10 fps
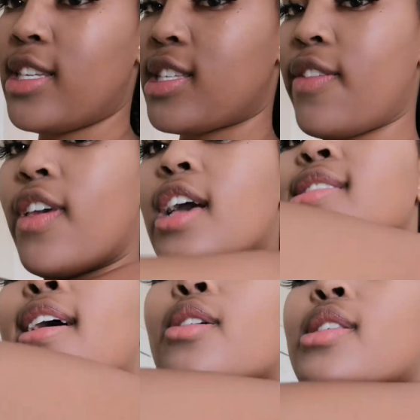just giving you
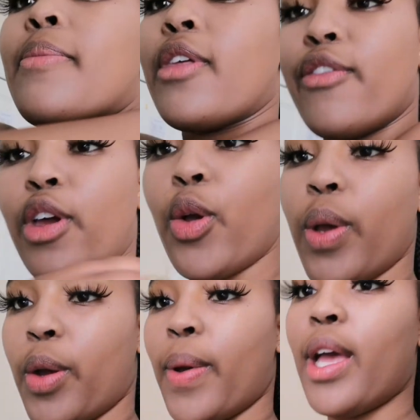guys like something very
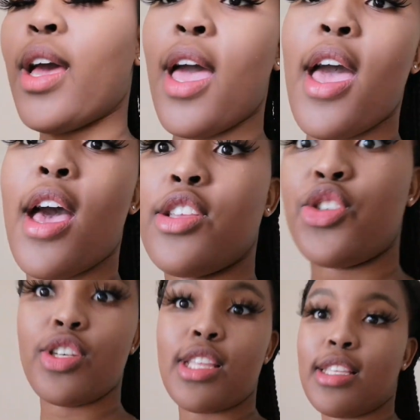quick, quick. It's
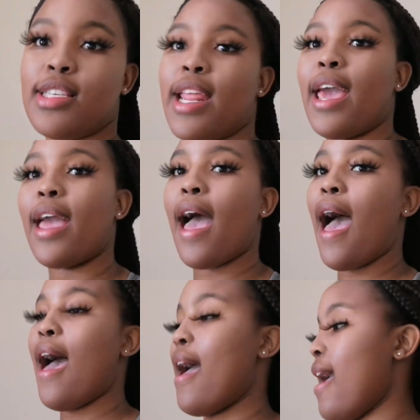Tuesday today.
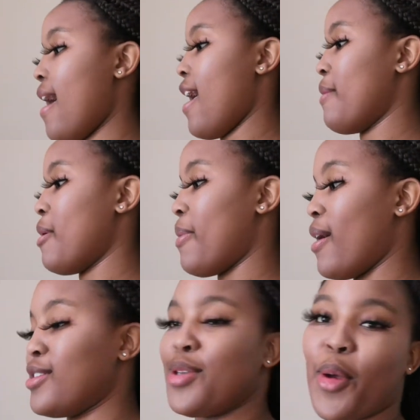I am
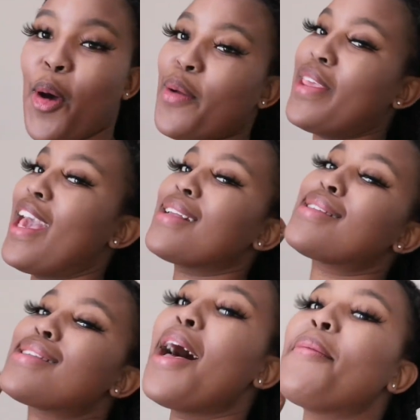about to go get
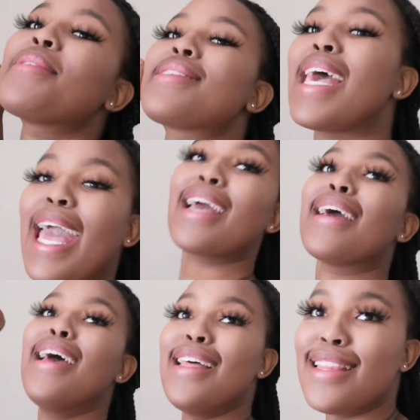
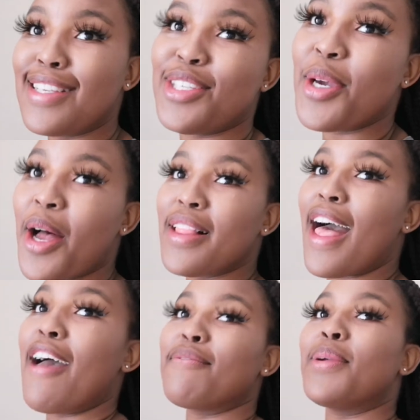something that y'all
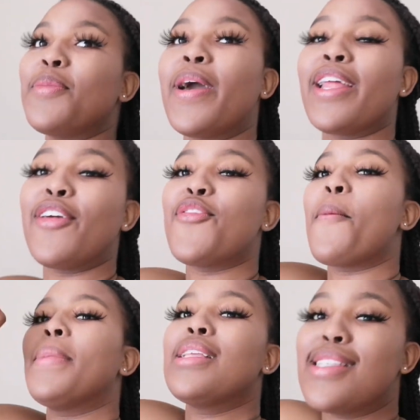have been waiting for
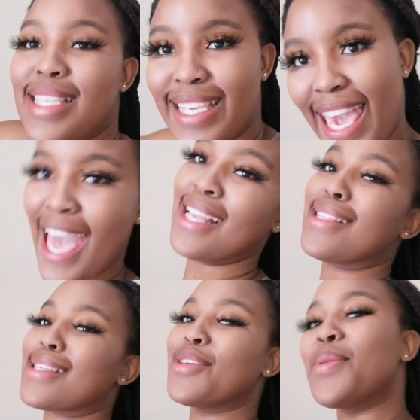me to
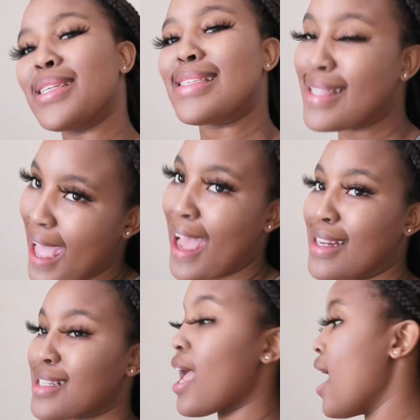get. You
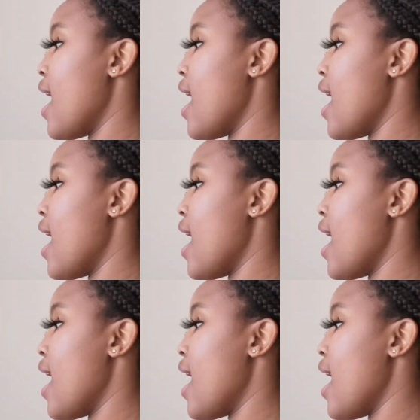understand?